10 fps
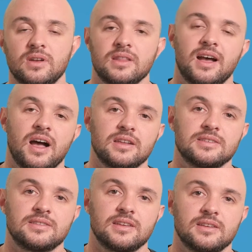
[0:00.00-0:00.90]
one of the
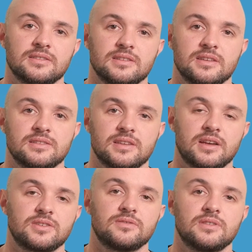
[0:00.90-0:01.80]
hardest things is
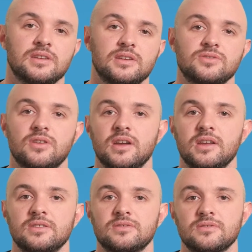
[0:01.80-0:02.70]
actually trying